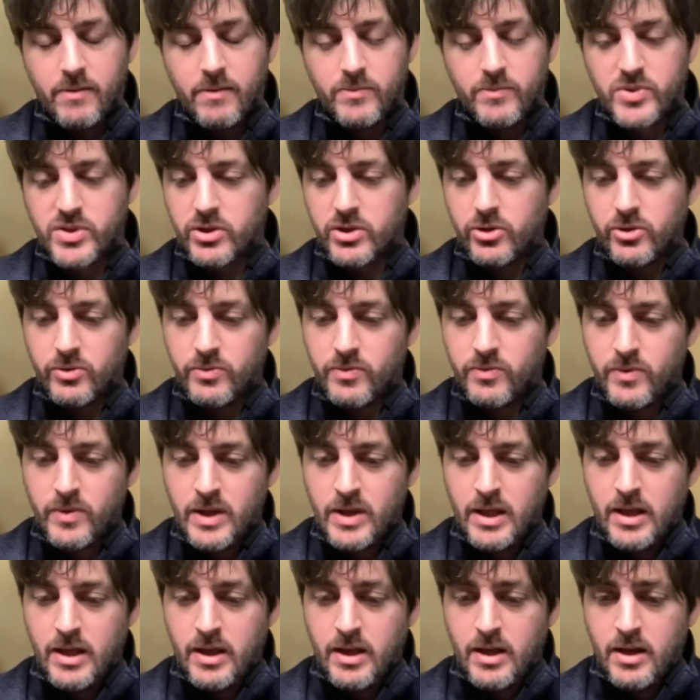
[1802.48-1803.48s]
So
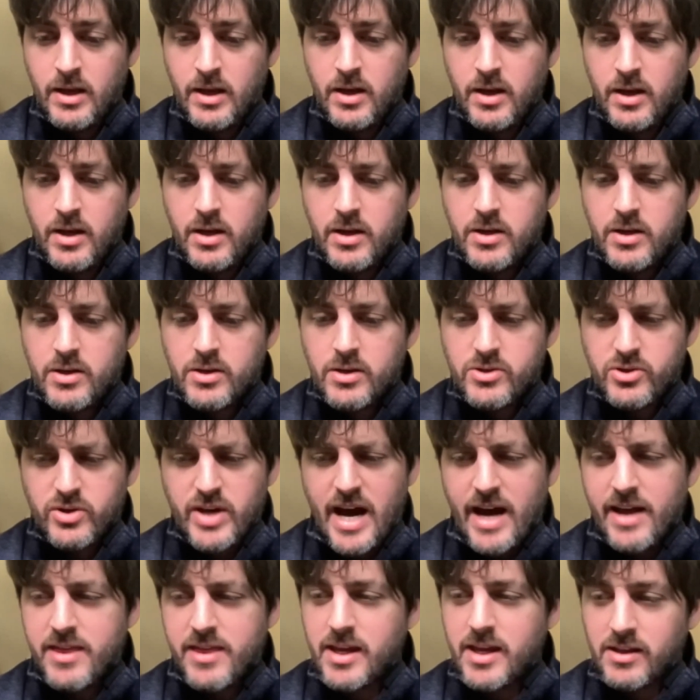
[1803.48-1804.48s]

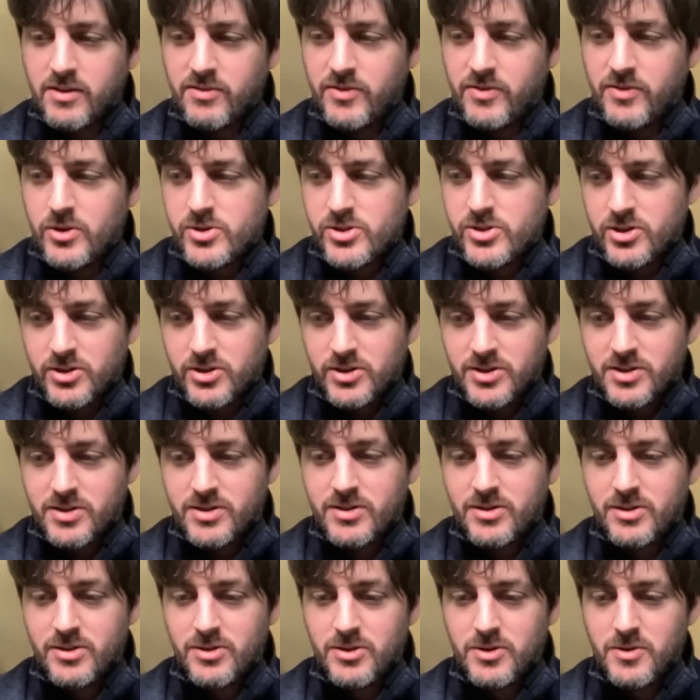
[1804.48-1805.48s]
yeah, I think the future
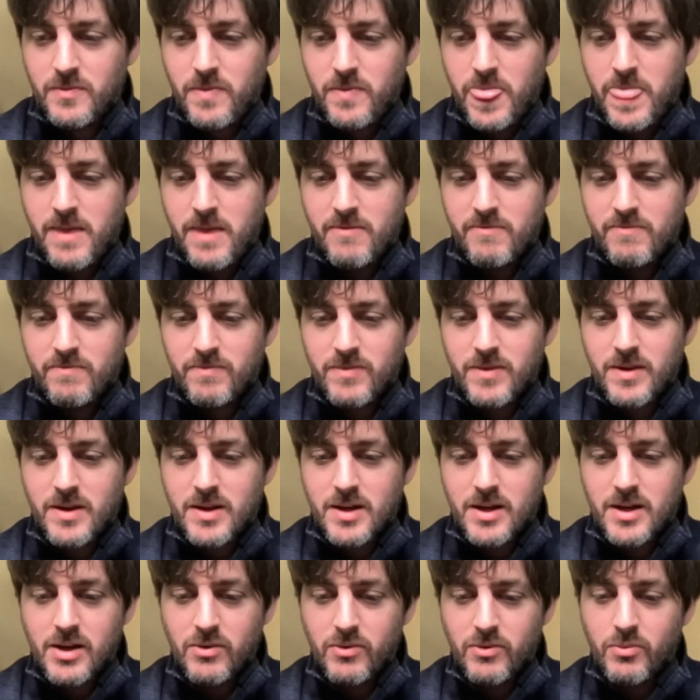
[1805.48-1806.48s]
is
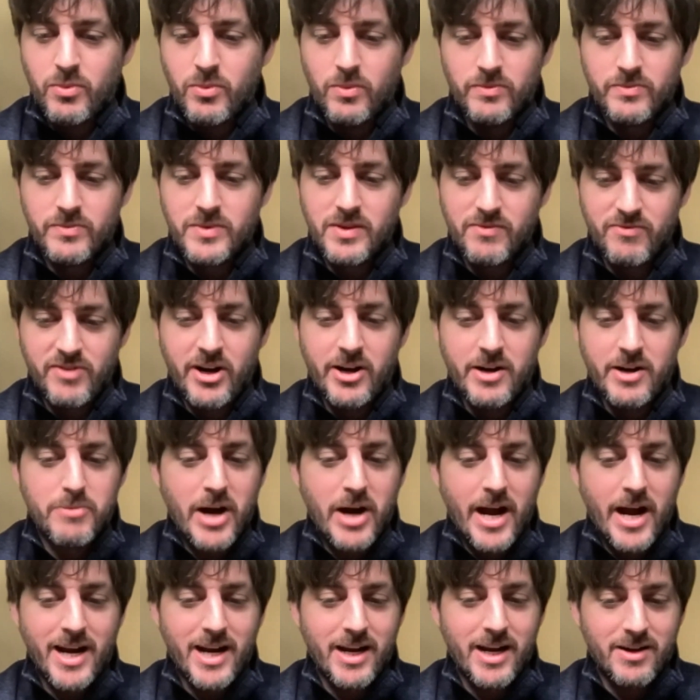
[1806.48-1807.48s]
very
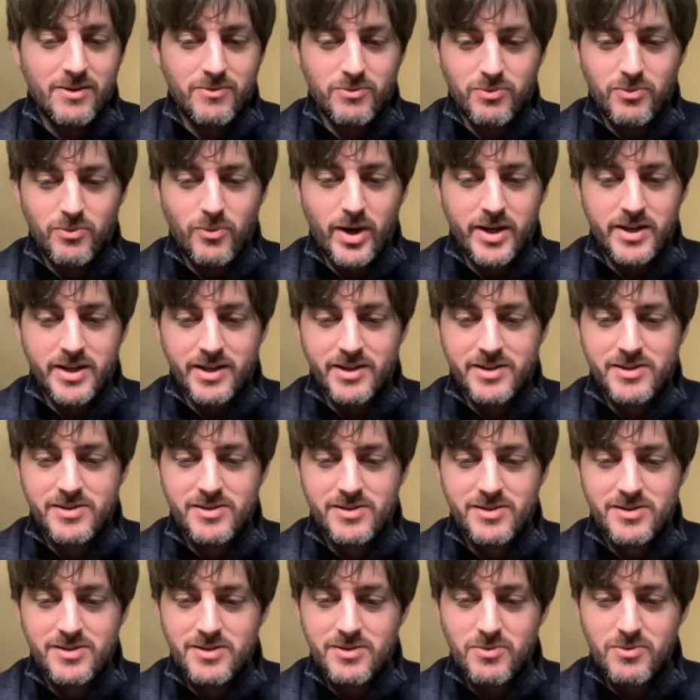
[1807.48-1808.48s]
bright, and 1
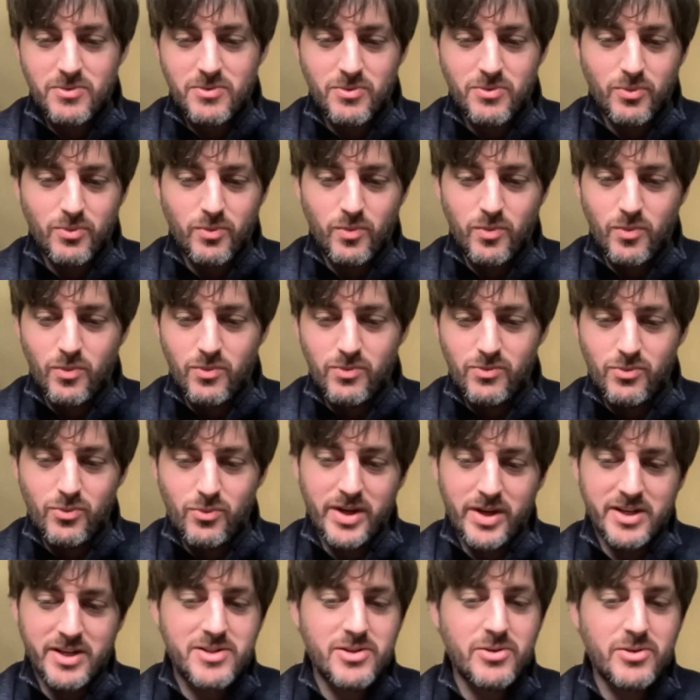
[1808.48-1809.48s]

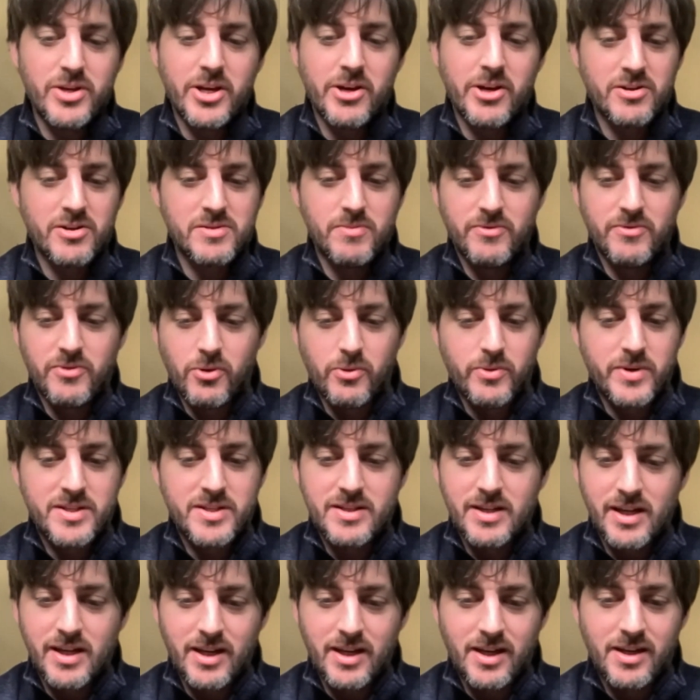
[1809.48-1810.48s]
to 2 years before we
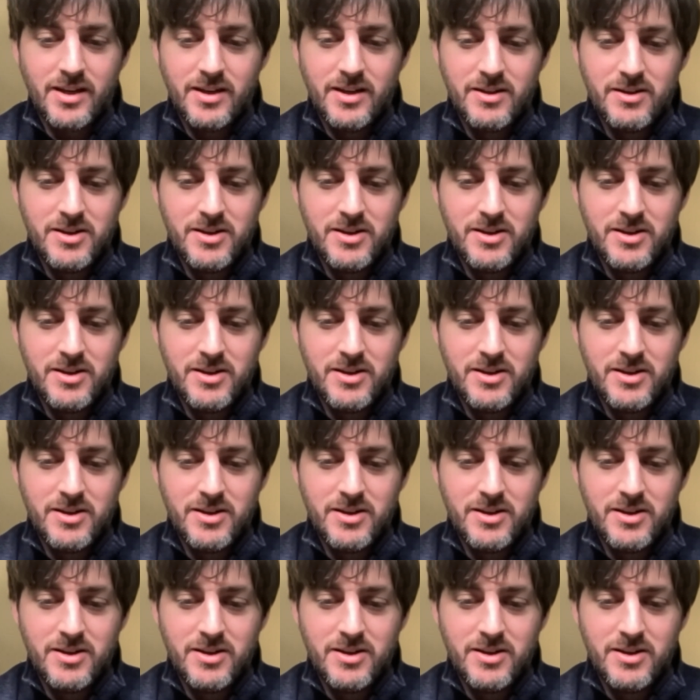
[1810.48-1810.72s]
see,